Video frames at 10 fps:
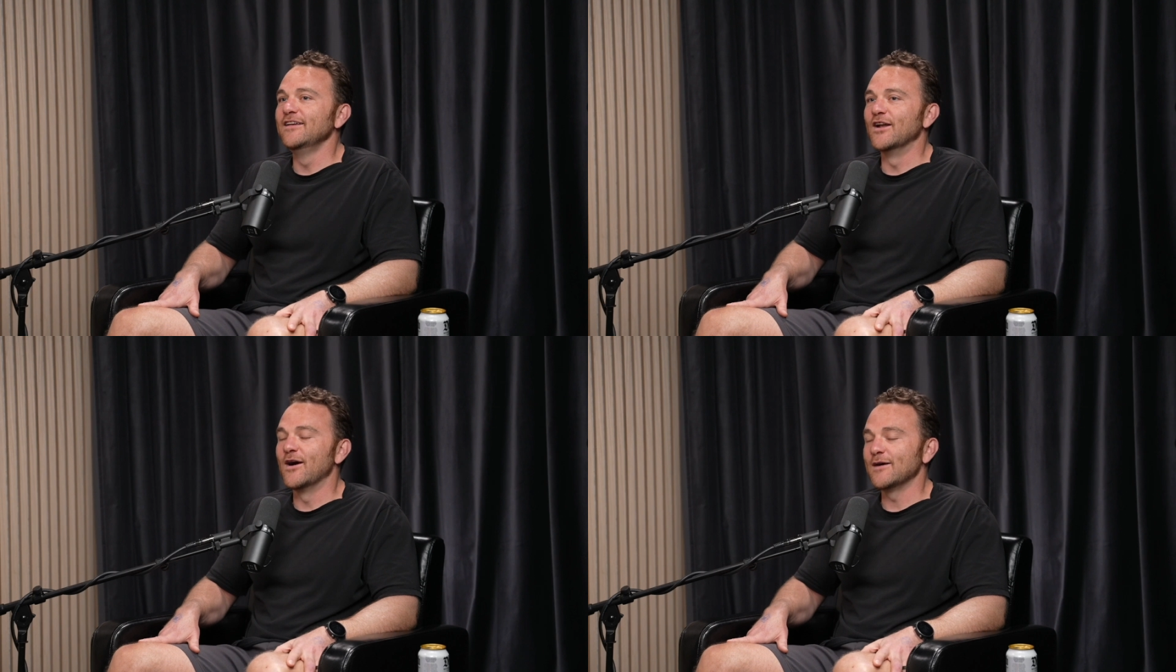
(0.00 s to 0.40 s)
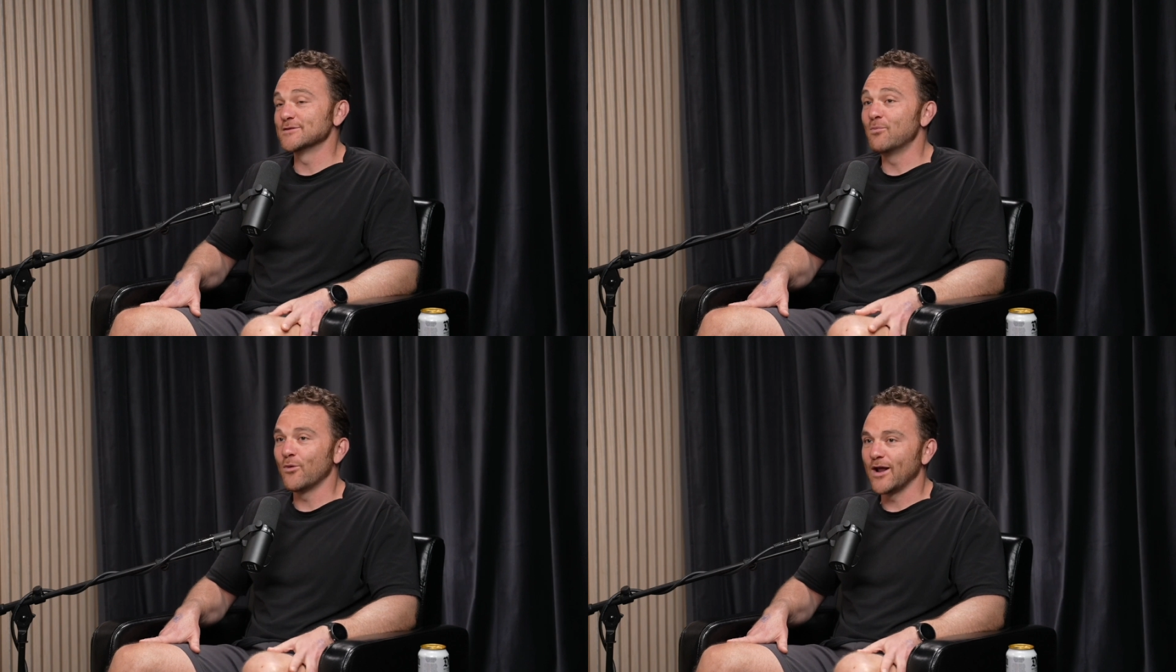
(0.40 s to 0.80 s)
You know, I
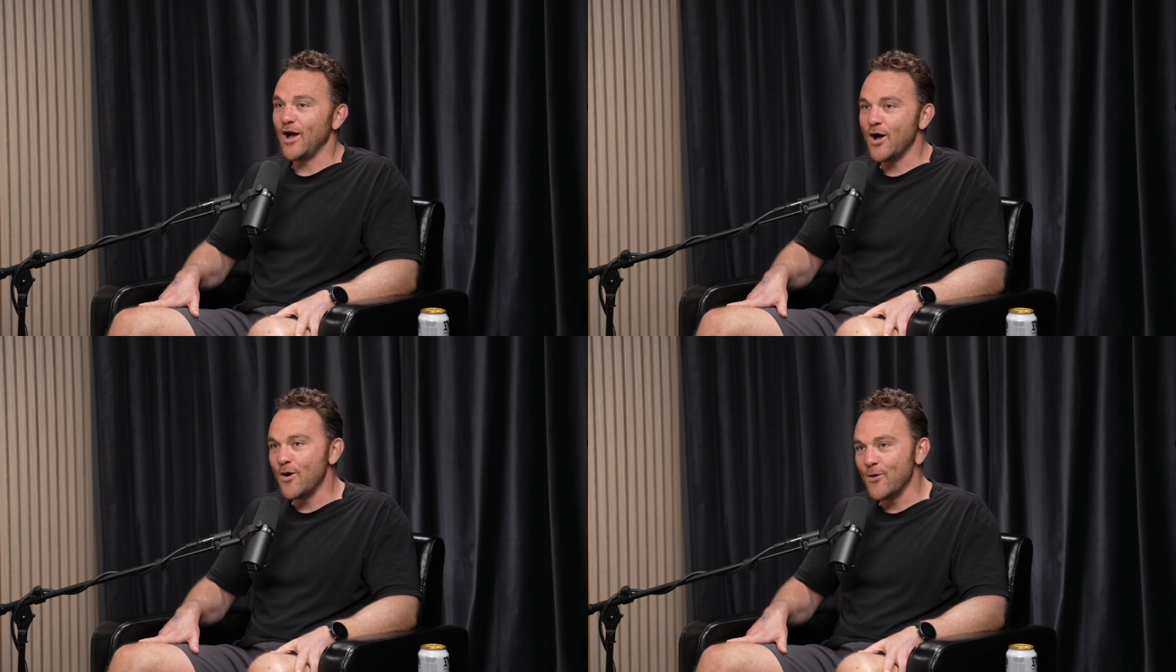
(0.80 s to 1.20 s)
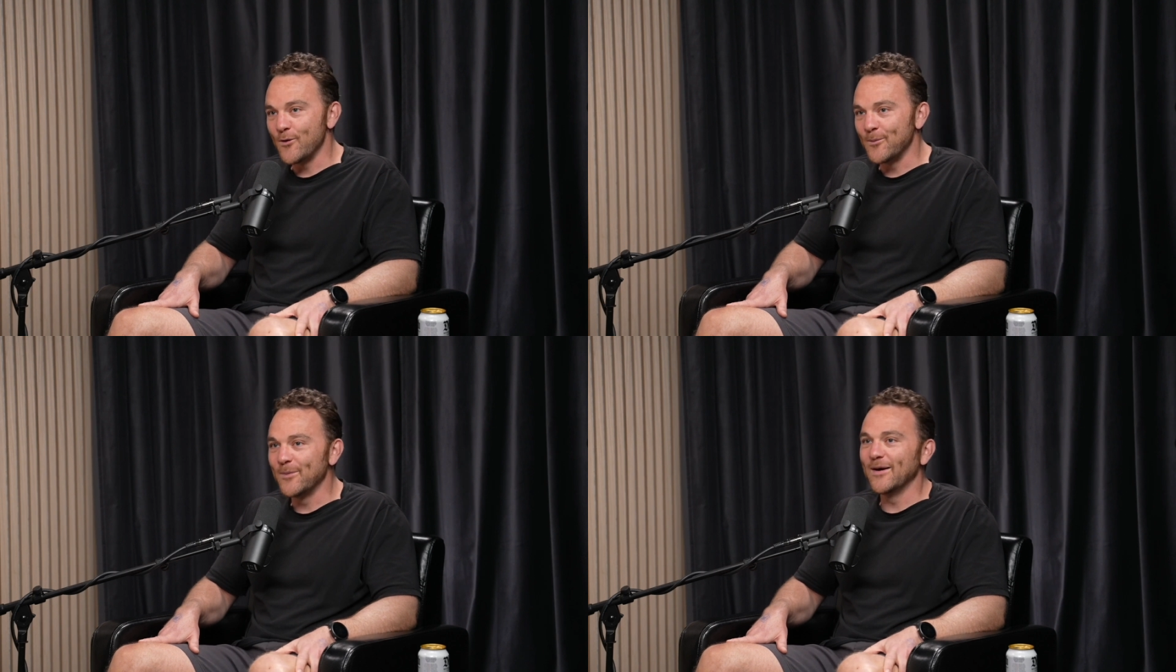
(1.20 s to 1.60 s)
was born at
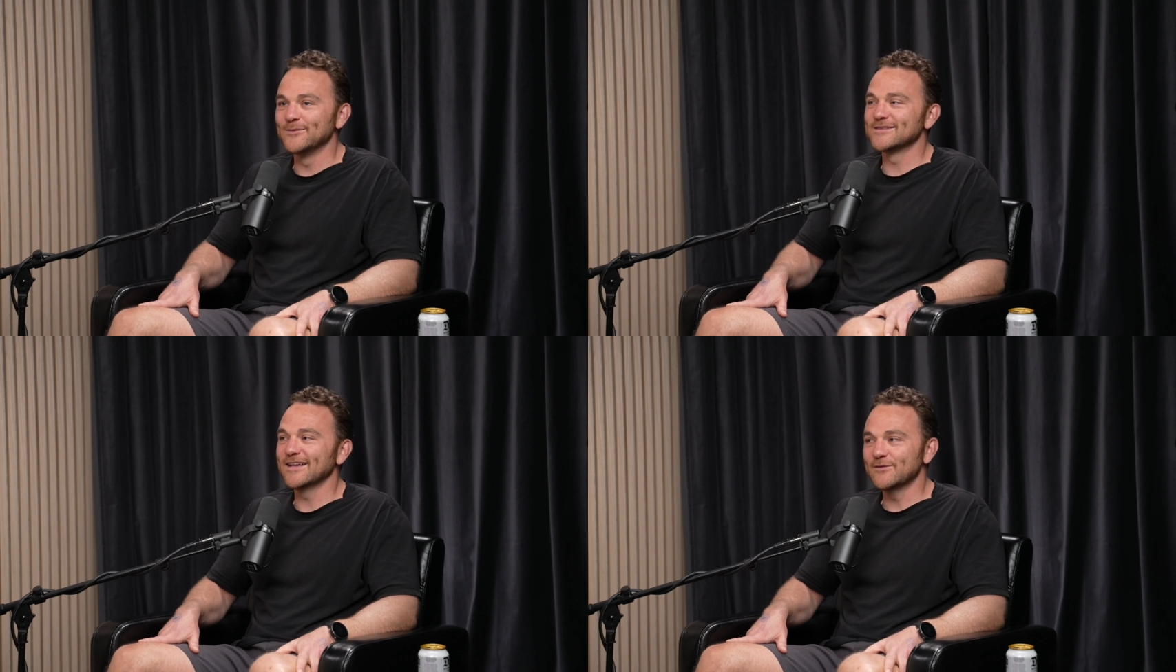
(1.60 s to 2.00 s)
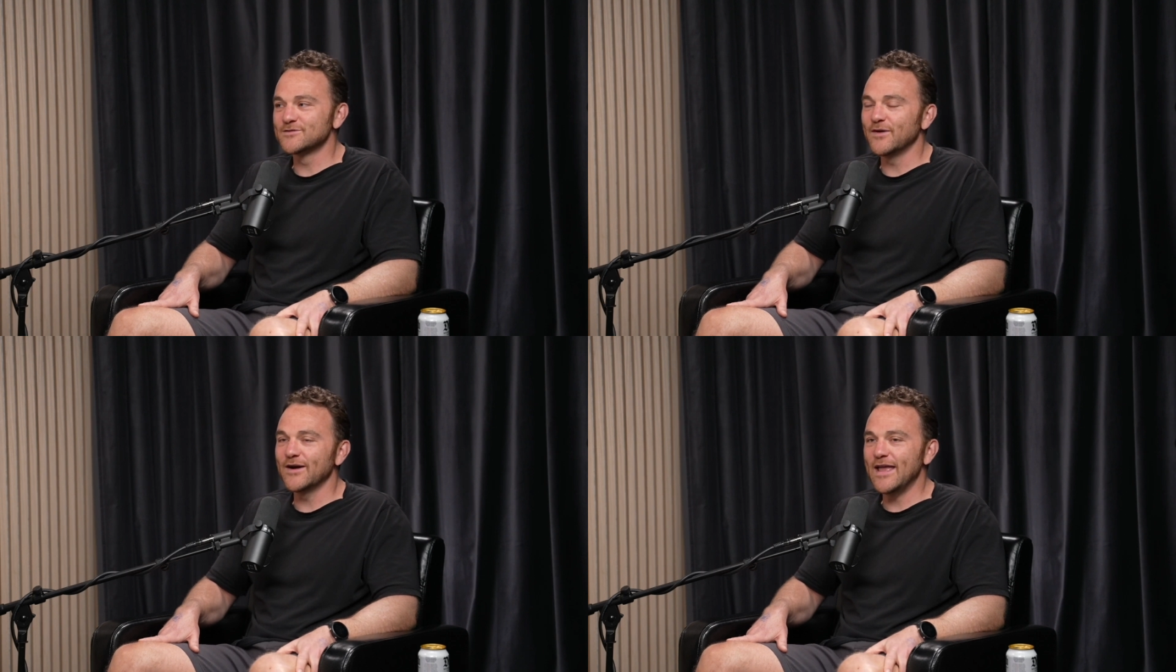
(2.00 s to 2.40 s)
home. I was like, it
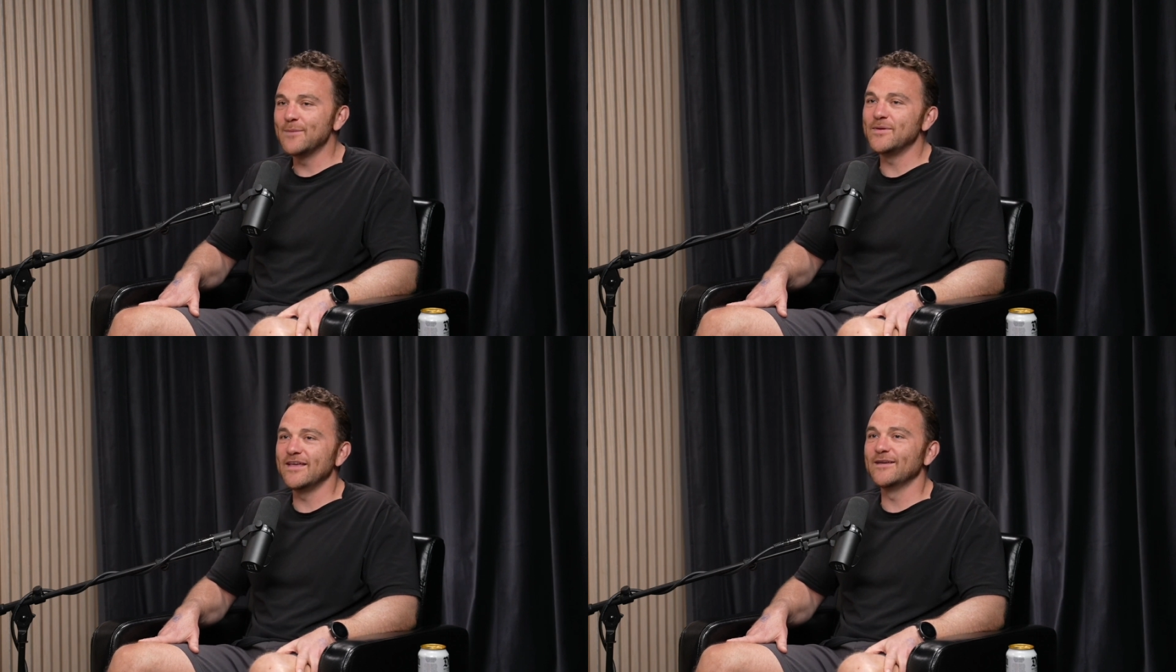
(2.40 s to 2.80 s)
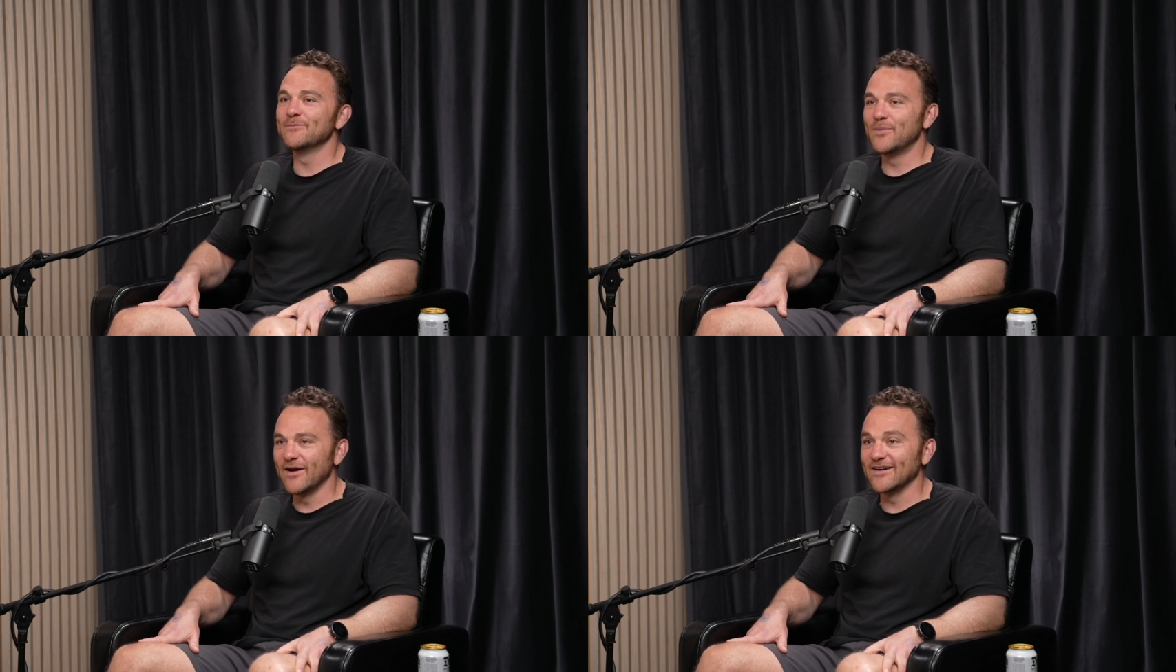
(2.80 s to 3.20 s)
was very hippie
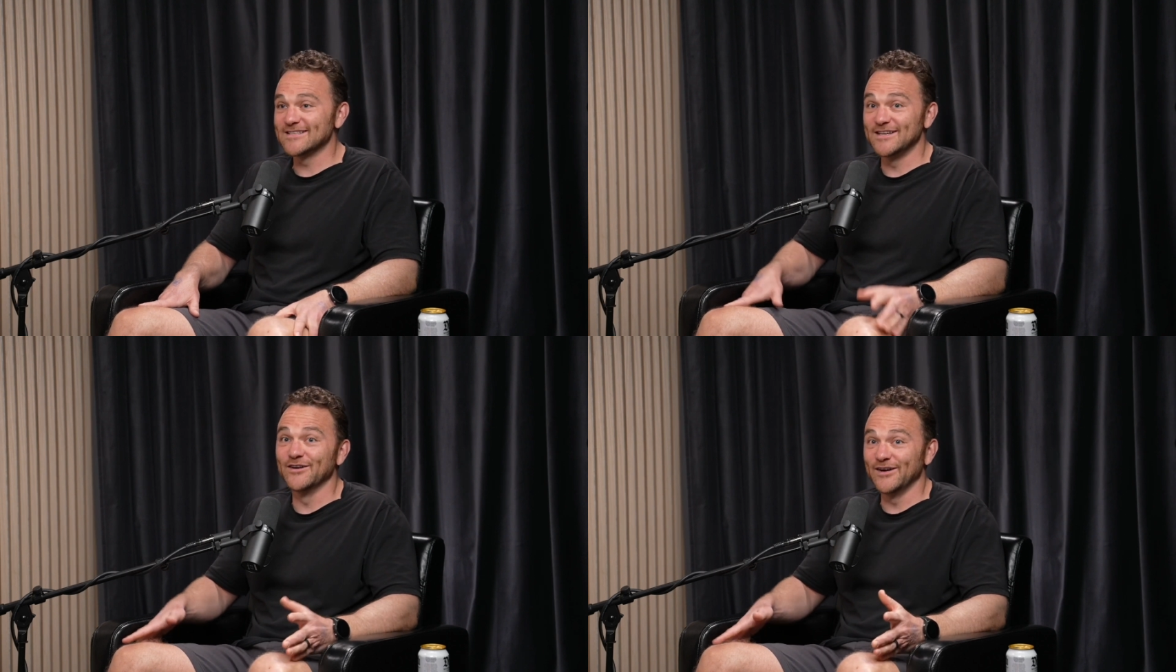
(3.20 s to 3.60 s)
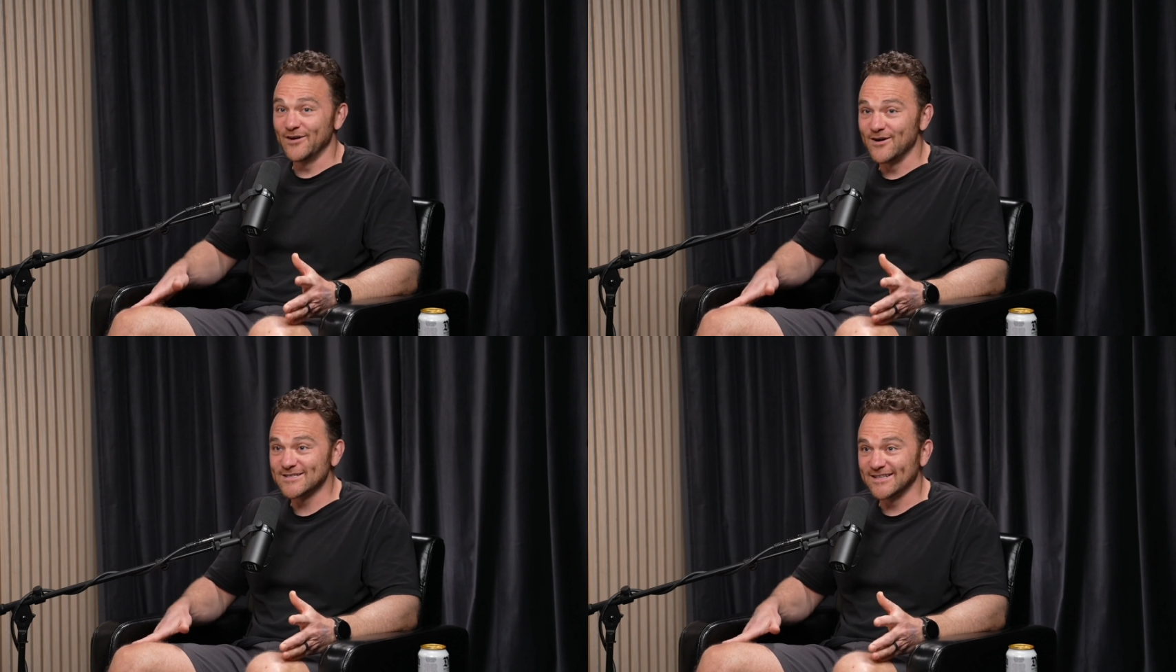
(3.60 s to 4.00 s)
parents here in
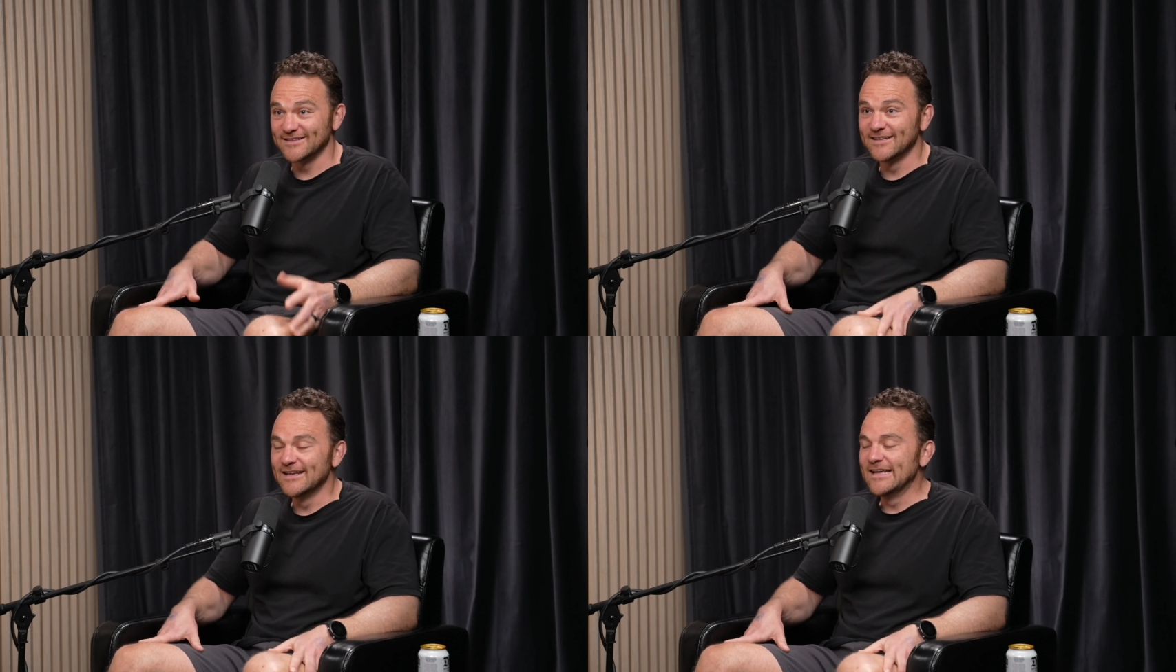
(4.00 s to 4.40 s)
Austin.